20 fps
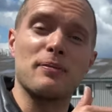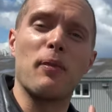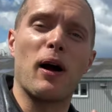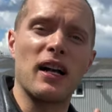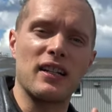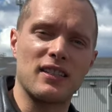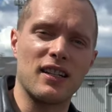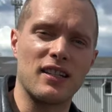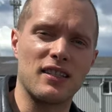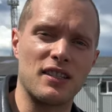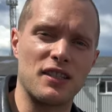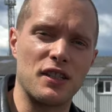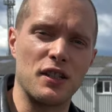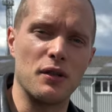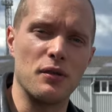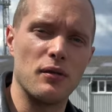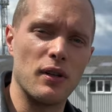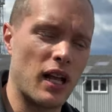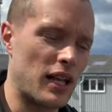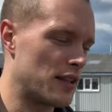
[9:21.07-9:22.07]
bike does to you.
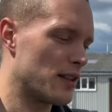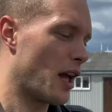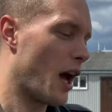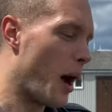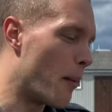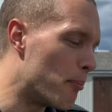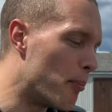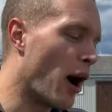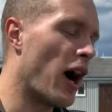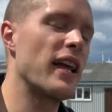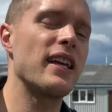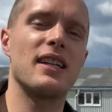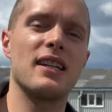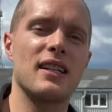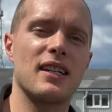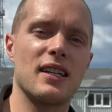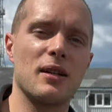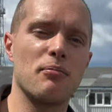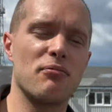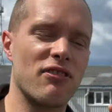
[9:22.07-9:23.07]
Like, a
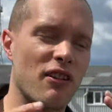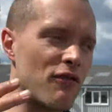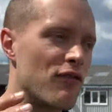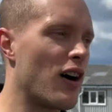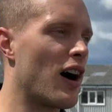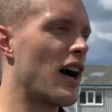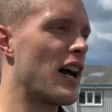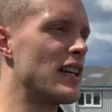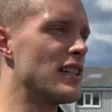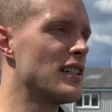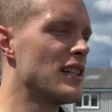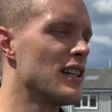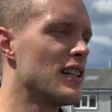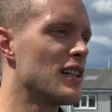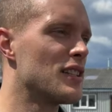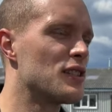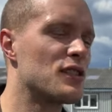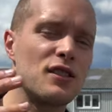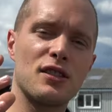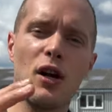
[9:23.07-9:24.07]
bike can provide
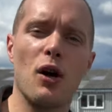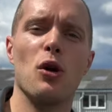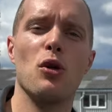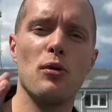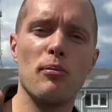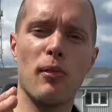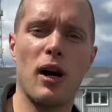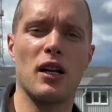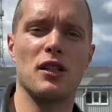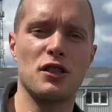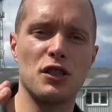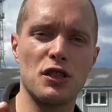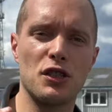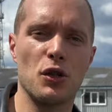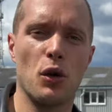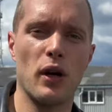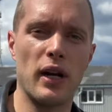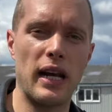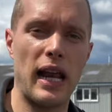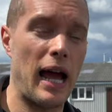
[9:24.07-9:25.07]
so much
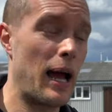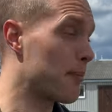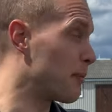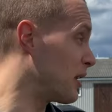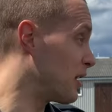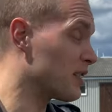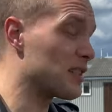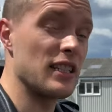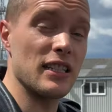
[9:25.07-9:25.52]
joy and happiness.